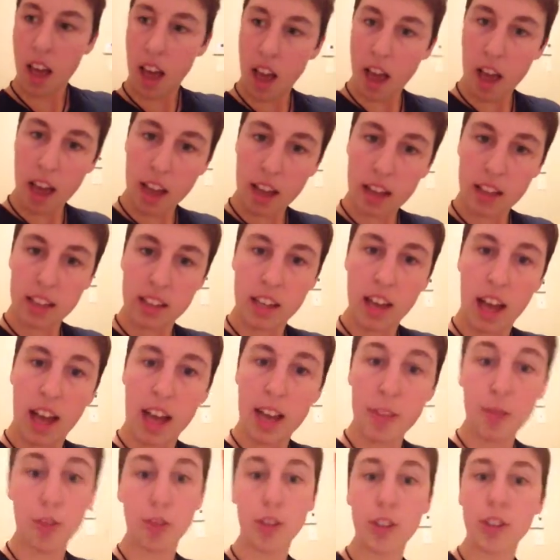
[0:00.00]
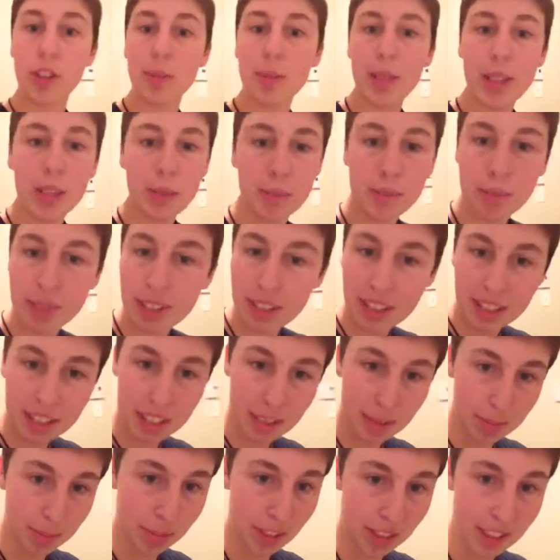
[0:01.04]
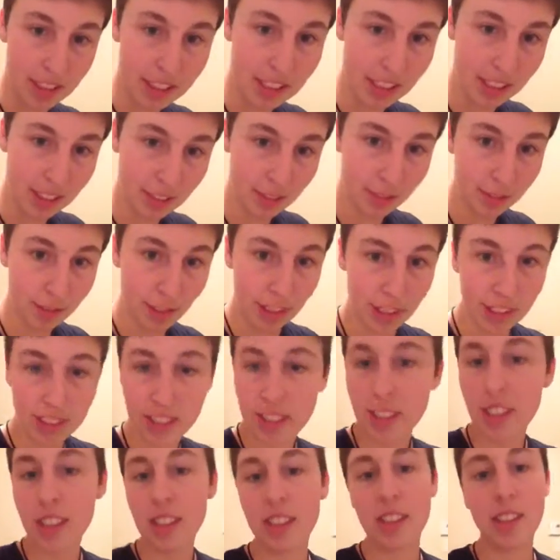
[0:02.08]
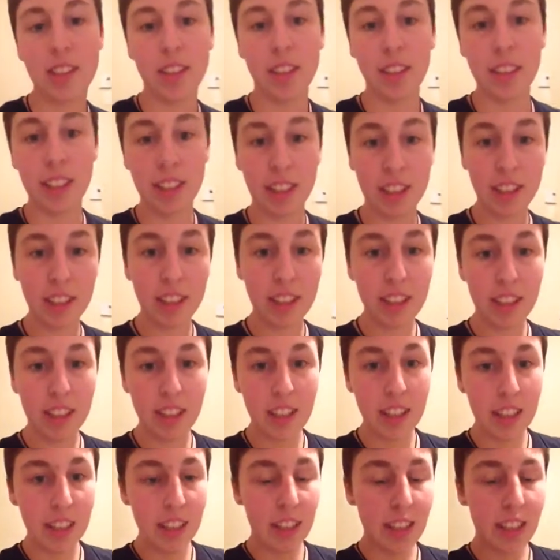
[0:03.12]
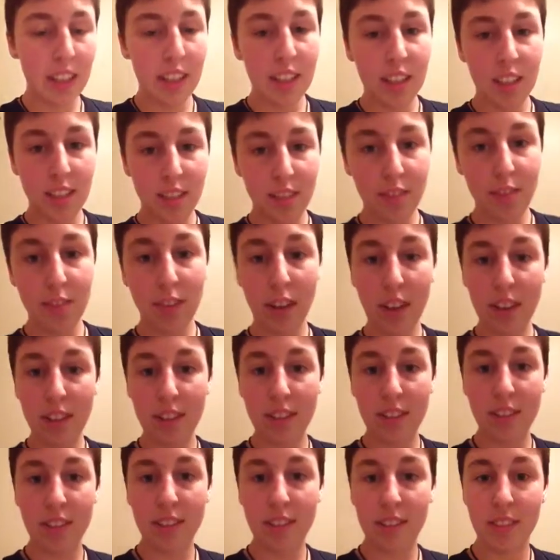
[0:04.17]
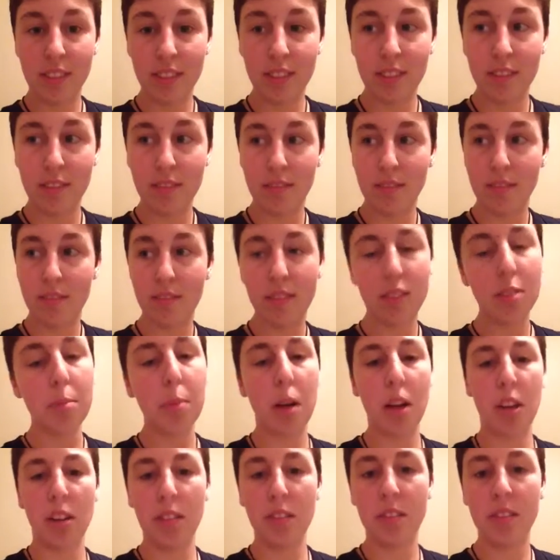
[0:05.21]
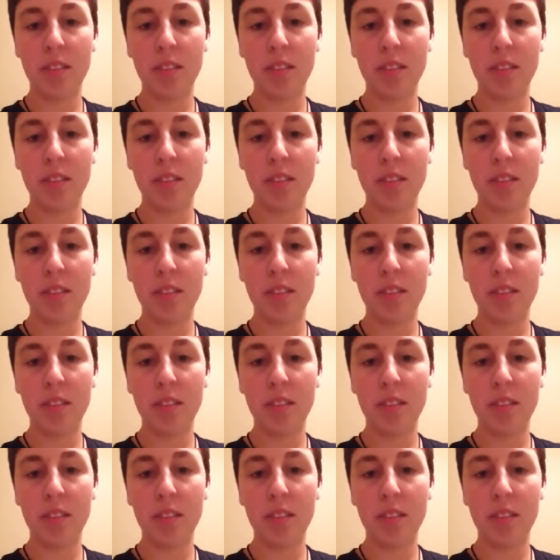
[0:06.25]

And I'm going to be completely immersed in French starting, well, tomorrow.